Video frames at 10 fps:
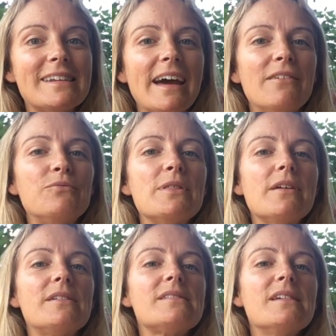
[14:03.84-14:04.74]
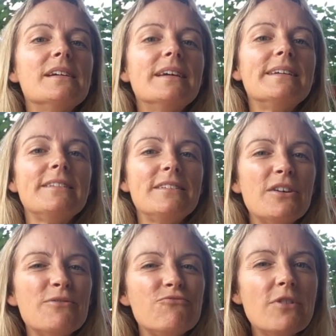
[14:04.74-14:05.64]
to have with us. You
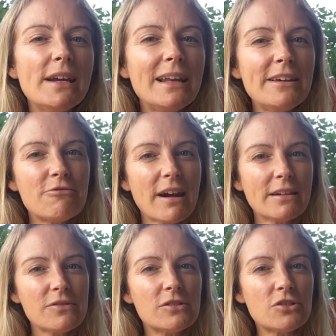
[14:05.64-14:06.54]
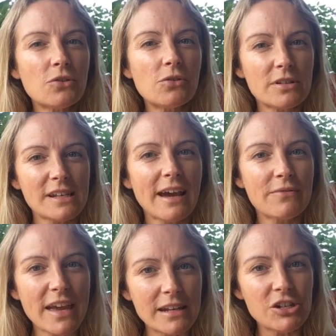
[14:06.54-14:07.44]
know, really grounds a dog to
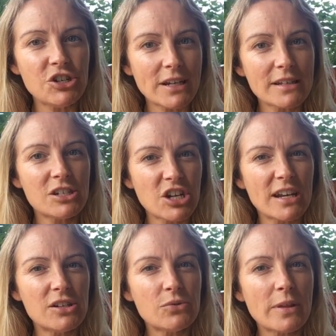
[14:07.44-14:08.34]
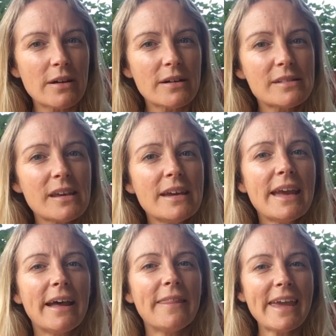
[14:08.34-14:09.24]
have energy exchange with us.
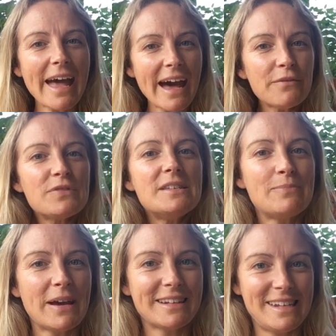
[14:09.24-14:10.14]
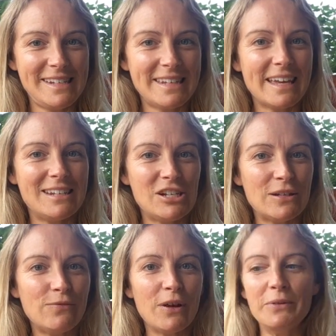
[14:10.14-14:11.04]
And they have this magnetic
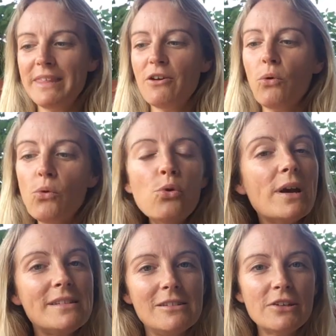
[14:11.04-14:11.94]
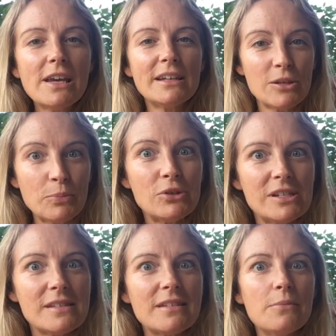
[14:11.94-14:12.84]
energy flow, and they're always looking to
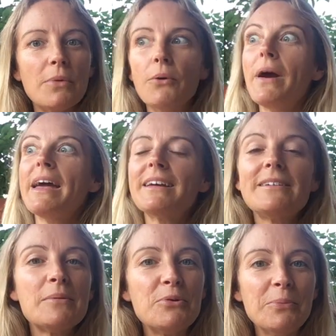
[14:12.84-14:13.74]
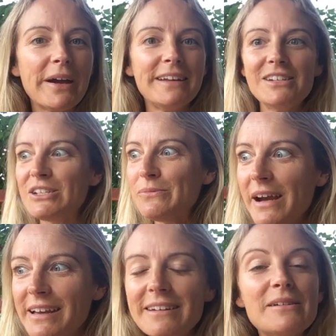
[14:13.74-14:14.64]
put it somewhere. Where can I put my energy?
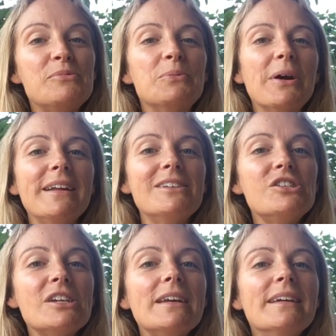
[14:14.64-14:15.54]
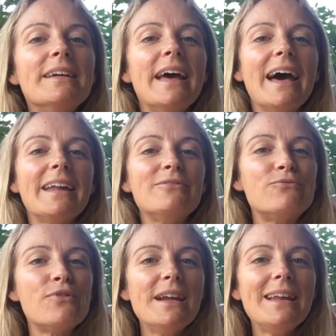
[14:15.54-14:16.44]
Where can I put my energy? And
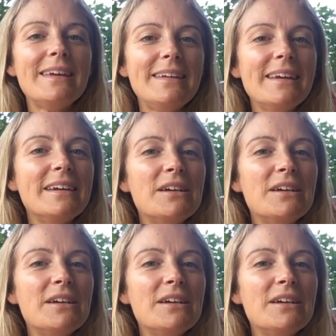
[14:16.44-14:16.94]
really,